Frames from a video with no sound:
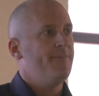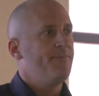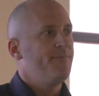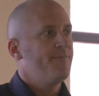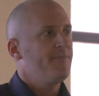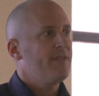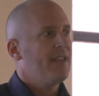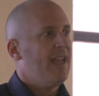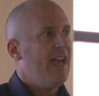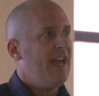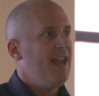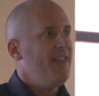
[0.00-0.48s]

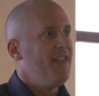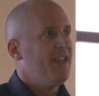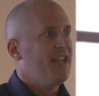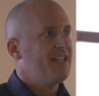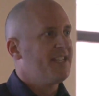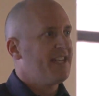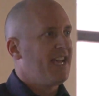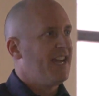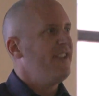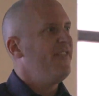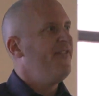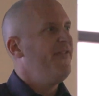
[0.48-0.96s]
And I think
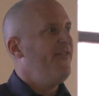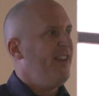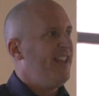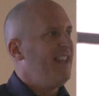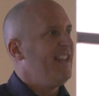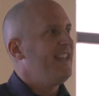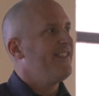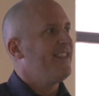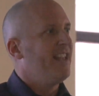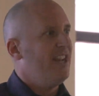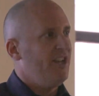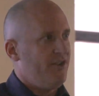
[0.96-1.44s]
it's kind of
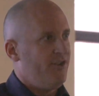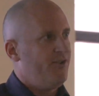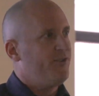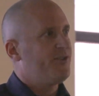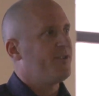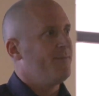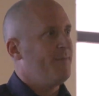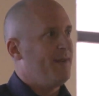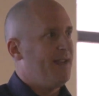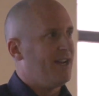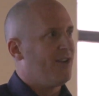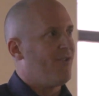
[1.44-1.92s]
fitting that it used
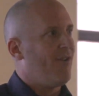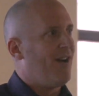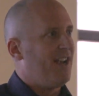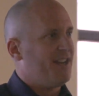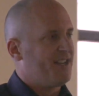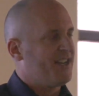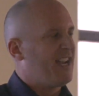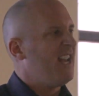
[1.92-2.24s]
to be a garage,